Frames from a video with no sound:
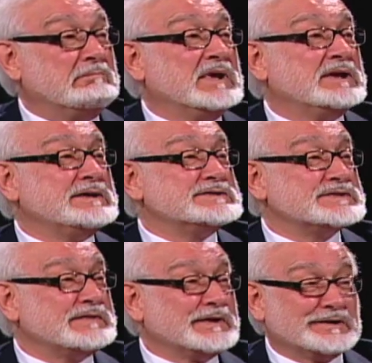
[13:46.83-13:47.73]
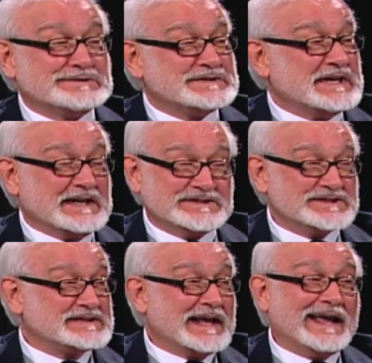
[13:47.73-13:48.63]
Millions of years.
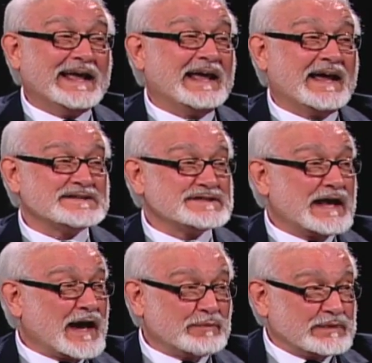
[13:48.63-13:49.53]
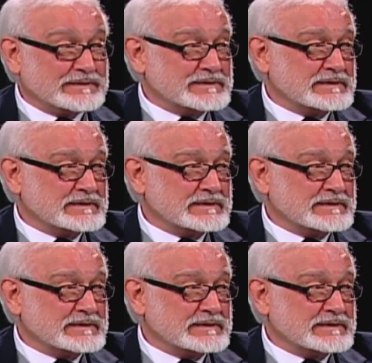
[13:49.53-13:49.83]
Just hasn't happened.